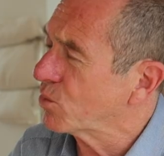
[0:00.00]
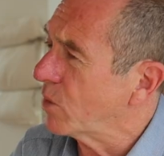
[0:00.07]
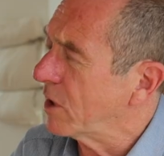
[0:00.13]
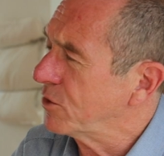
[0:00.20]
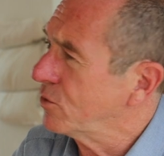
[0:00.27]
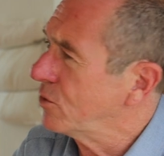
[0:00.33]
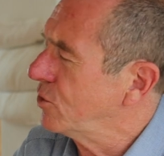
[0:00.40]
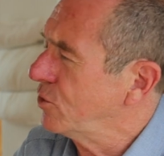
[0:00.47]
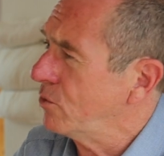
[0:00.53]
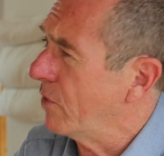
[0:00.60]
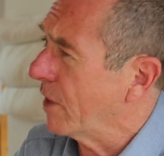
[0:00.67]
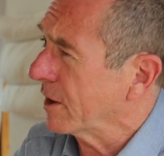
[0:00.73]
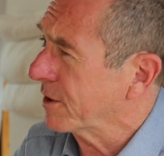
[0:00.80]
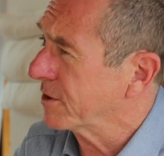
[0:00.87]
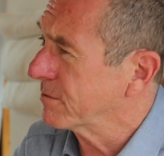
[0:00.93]
Why do you do
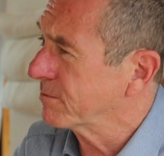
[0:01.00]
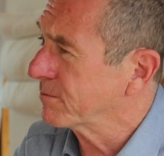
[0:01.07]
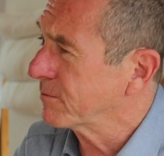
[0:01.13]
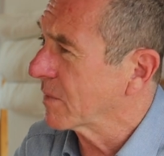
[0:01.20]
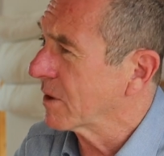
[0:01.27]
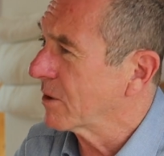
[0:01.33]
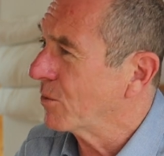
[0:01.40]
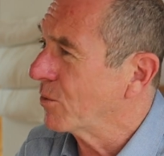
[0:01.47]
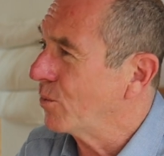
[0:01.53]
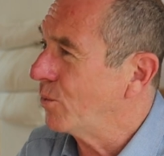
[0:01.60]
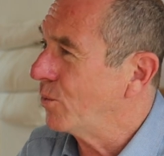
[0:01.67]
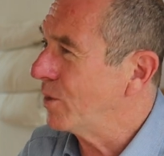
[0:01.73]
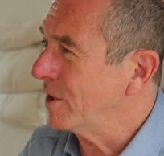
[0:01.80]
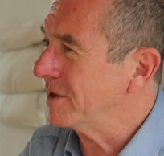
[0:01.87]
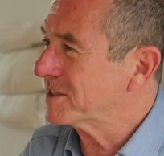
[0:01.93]
that? Mm -hmm.
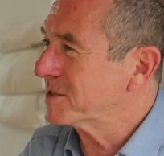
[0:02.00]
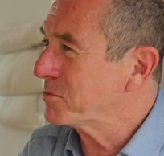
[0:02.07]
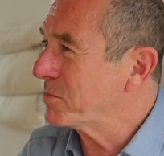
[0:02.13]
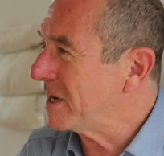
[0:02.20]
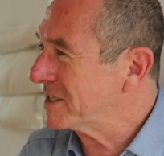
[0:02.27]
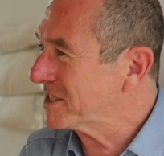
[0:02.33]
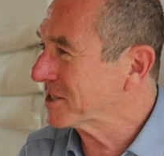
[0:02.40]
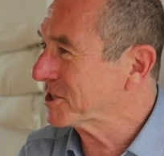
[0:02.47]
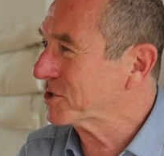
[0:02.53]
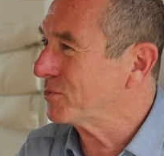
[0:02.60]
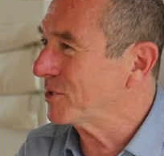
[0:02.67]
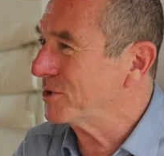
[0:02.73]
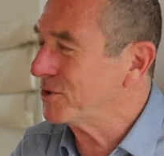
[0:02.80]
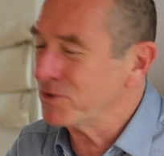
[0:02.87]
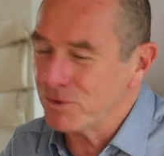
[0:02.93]
what is the message?
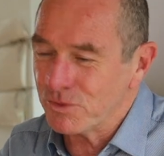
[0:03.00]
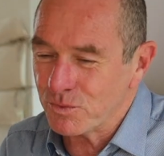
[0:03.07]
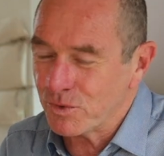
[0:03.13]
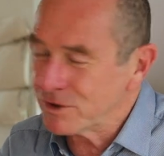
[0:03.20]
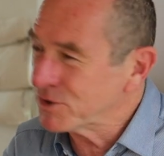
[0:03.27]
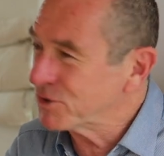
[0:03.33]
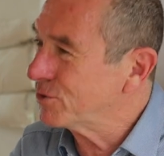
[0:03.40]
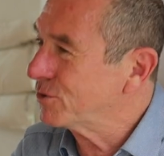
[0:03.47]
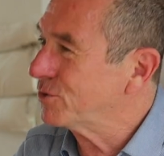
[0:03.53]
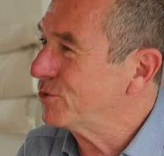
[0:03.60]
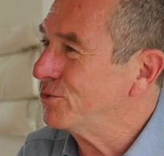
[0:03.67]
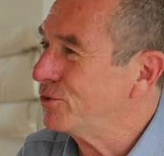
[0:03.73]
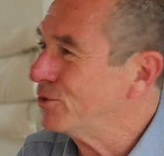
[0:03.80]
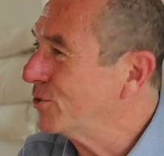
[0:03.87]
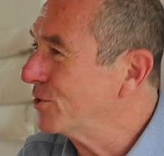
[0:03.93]
What do you want yeah. to do
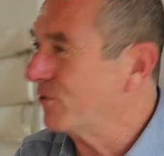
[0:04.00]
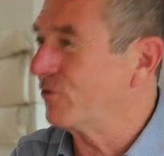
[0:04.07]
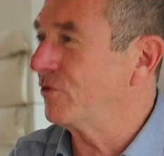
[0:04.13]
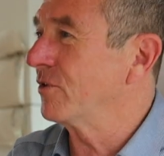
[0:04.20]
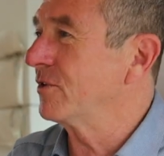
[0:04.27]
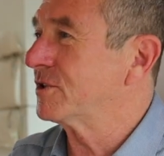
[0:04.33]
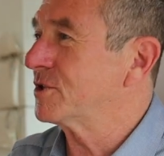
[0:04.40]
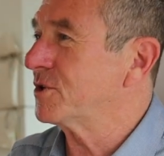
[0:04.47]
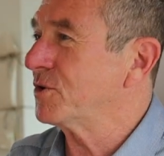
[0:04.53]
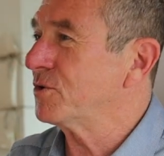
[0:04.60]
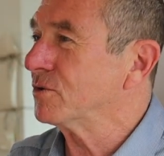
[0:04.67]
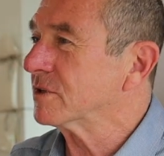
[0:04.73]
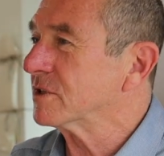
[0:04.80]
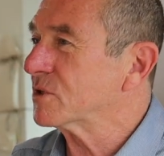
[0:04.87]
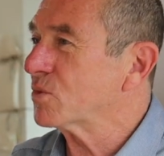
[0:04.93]
good for the
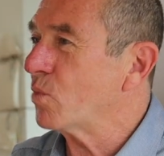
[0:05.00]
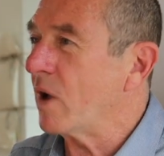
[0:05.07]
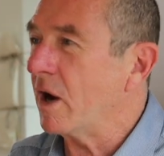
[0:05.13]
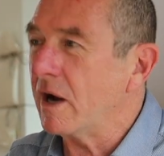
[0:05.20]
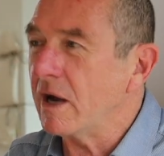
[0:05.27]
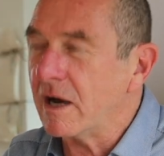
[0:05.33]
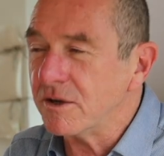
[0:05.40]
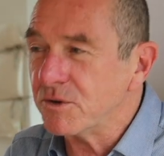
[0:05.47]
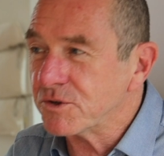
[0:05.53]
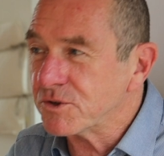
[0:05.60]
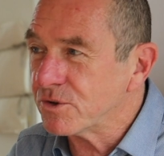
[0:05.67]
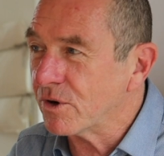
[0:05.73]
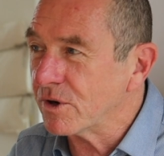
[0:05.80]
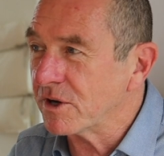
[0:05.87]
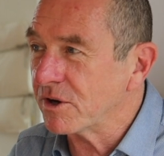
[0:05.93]
students? Why are you
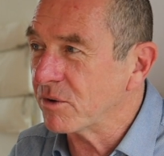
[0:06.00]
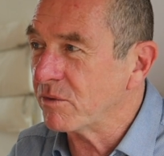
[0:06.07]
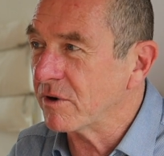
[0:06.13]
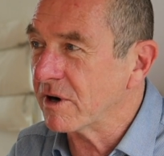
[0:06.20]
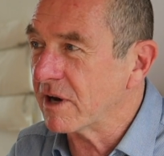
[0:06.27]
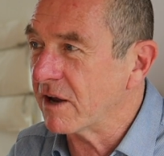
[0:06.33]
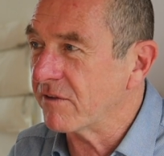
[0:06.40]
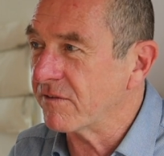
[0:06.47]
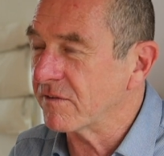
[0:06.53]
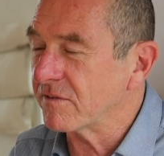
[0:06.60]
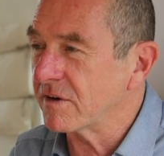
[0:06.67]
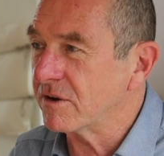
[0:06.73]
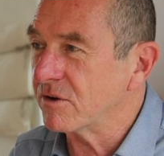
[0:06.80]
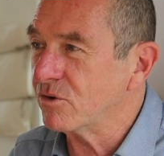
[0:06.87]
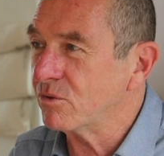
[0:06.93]
talking about ethics
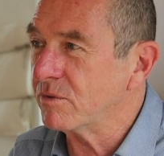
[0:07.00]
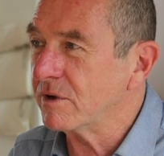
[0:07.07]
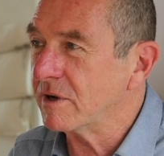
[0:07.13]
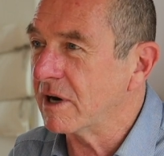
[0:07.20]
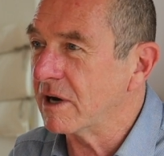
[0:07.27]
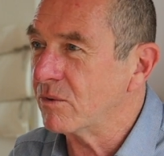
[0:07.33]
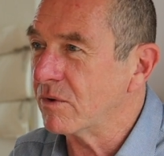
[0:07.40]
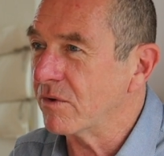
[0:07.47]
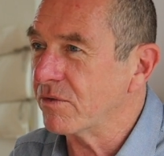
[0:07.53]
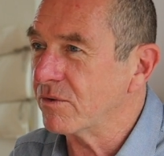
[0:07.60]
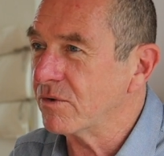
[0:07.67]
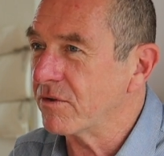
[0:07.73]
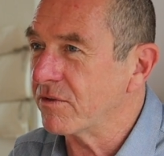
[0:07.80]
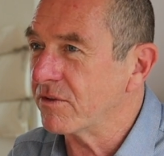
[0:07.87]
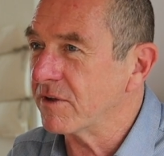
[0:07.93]
and UBI? What do
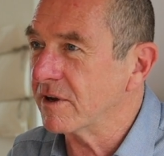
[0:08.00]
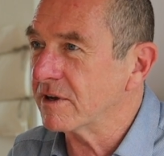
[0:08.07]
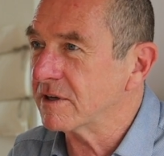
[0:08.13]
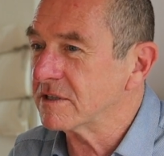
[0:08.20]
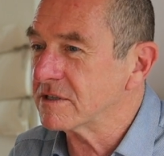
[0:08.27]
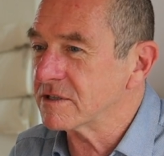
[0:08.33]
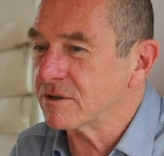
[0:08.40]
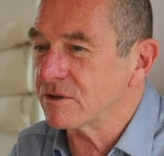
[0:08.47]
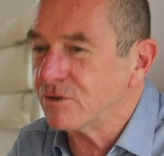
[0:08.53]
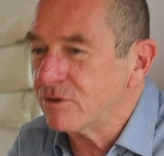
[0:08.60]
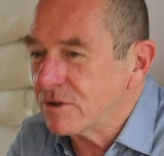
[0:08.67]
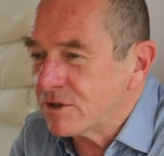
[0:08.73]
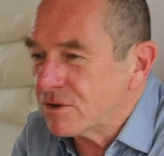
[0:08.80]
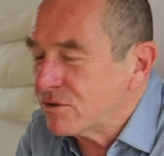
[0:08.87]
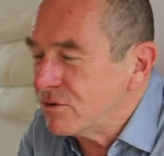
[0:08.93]
you think is
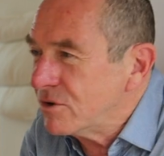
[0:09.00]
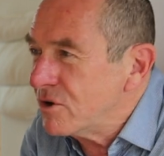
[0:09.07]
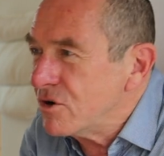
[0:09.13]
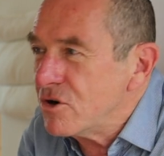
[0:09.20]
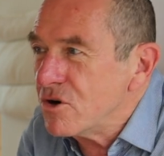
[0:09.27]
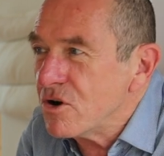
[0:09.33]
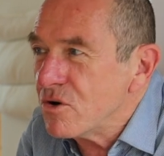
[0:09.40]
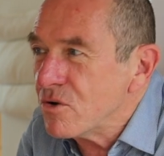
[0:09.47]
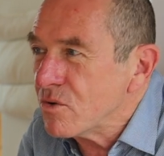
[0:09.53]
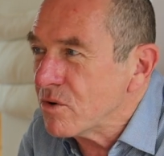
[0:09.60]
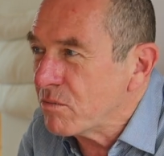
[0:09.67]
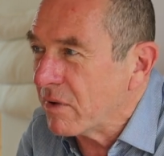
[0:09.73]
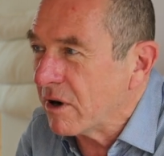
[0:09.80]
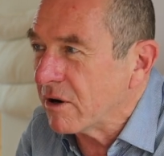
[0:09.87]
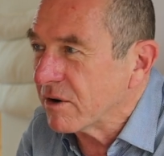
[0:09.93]
good to know
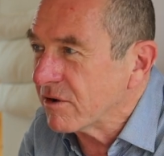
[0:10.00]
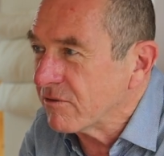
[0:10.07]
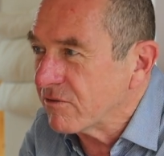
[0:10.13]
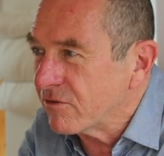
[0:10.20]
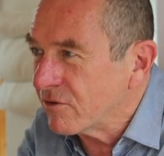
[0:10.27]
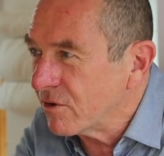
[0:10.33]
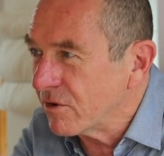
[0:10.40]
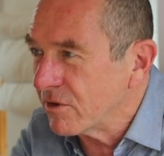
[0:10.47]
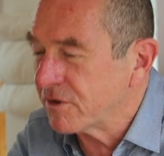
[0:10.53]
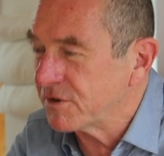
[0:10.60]
about it for the